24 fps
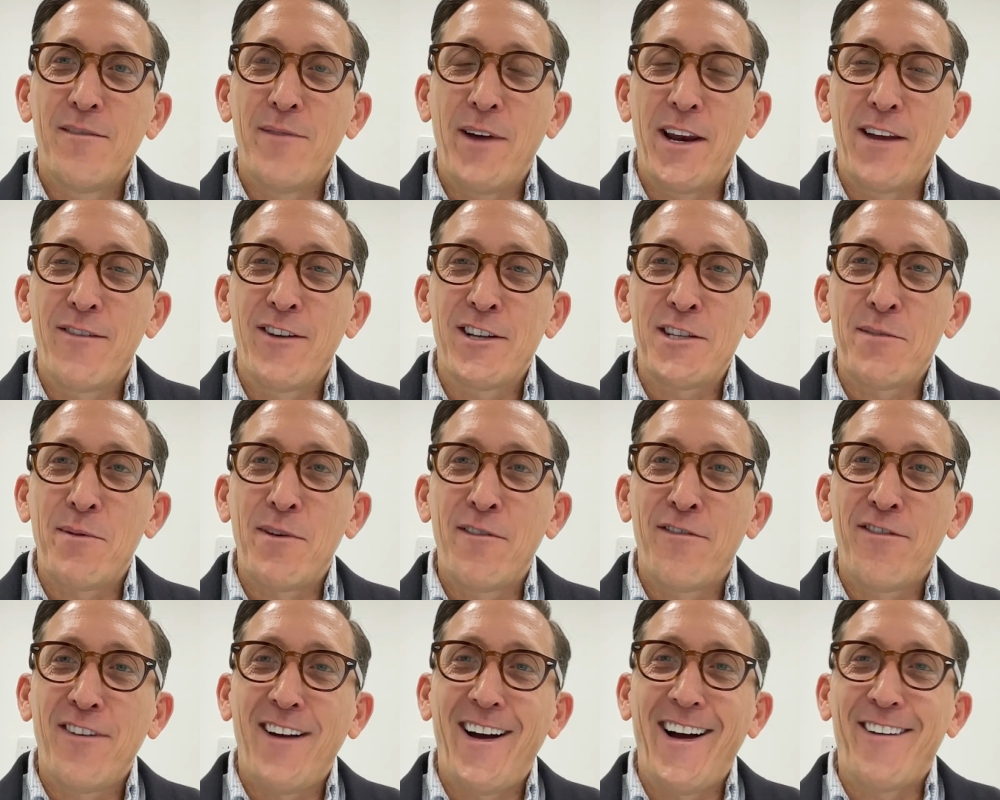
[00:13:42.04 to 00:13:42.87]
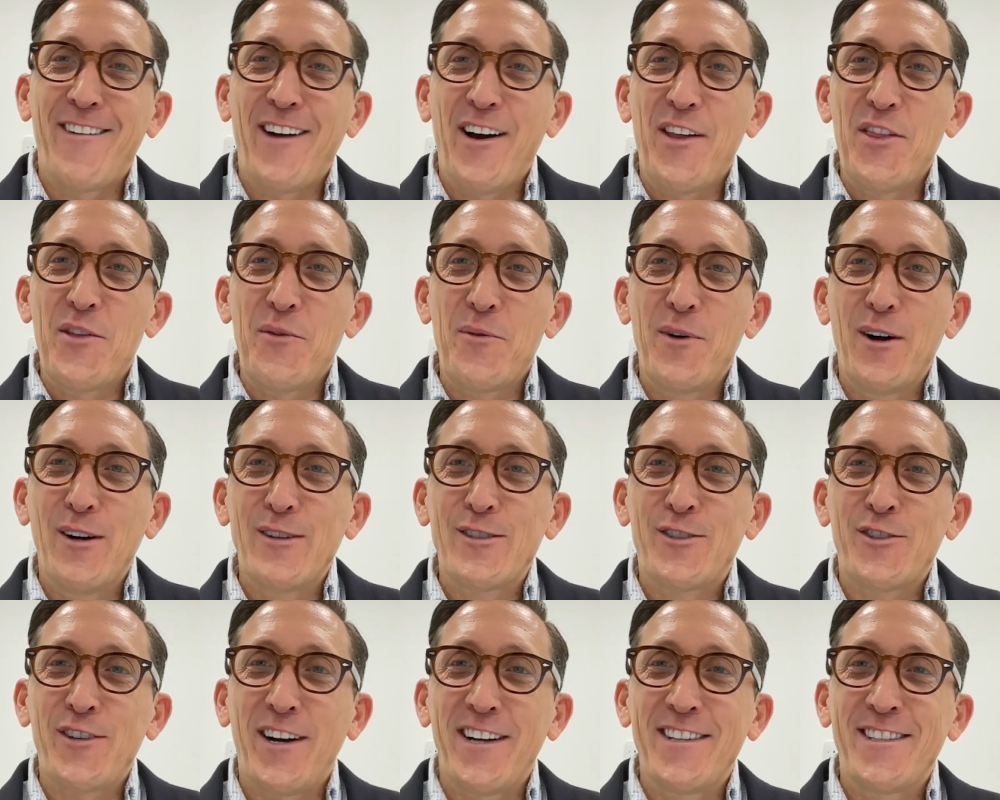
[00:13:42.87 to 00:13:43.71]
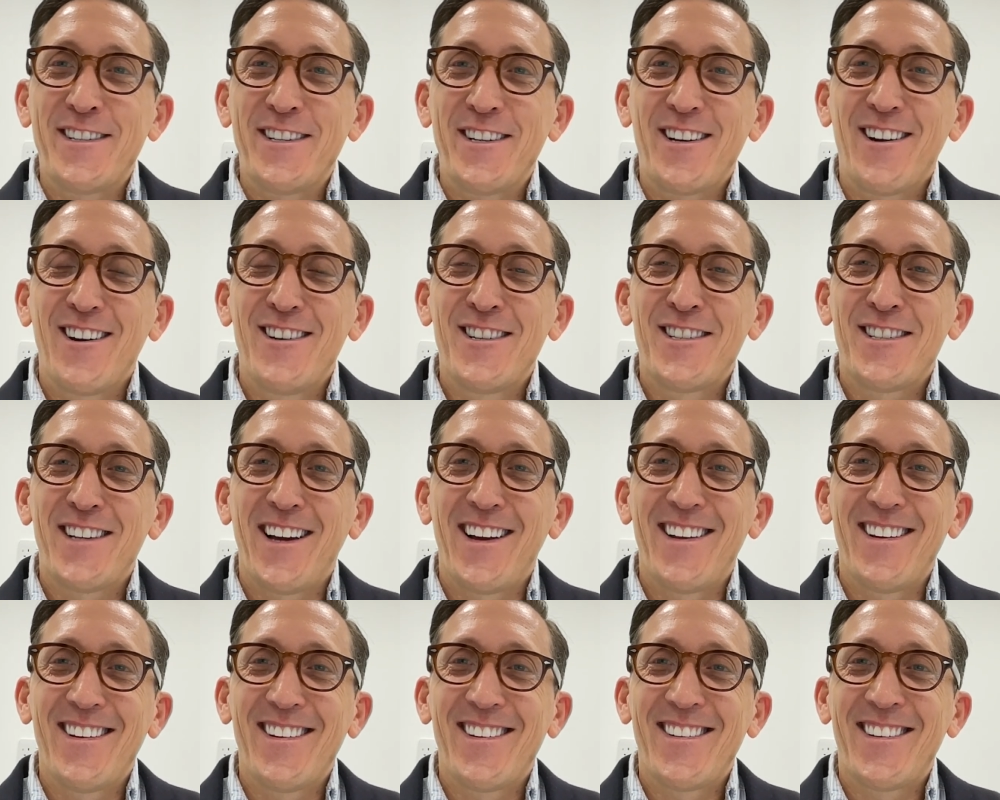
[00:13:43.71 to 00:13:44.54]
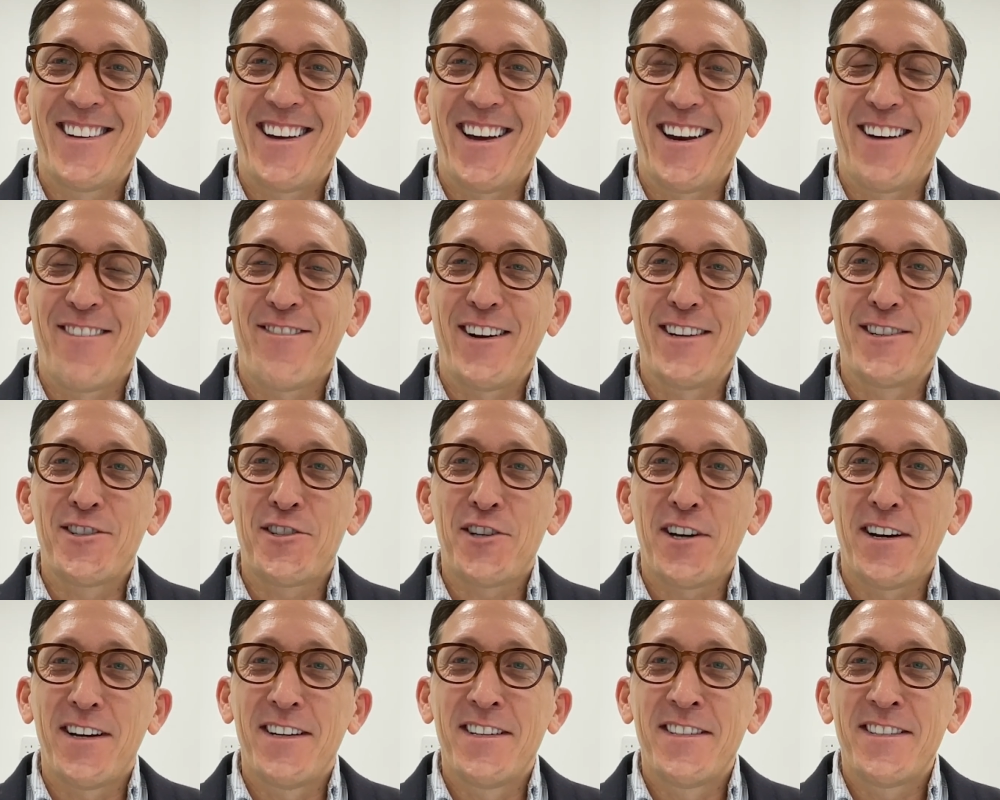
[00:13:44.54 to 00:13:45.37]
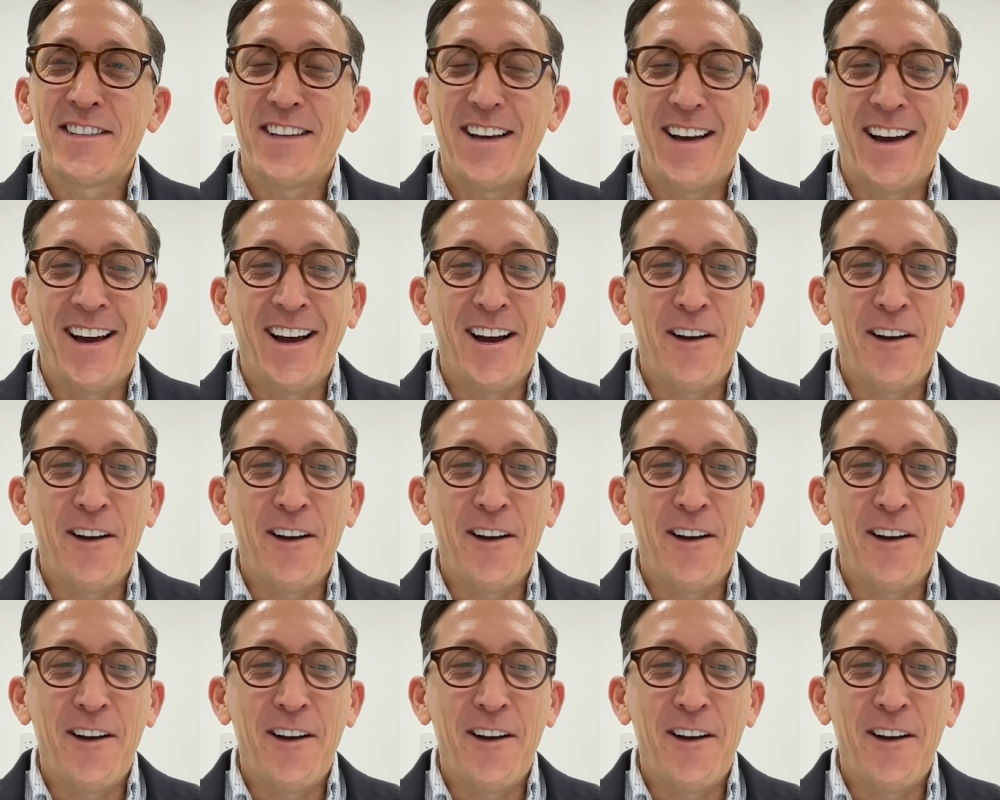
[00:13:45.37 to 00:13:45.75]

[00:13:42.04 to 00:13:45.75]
Many of us have been flying around the world trying to negotiate to get a franchise.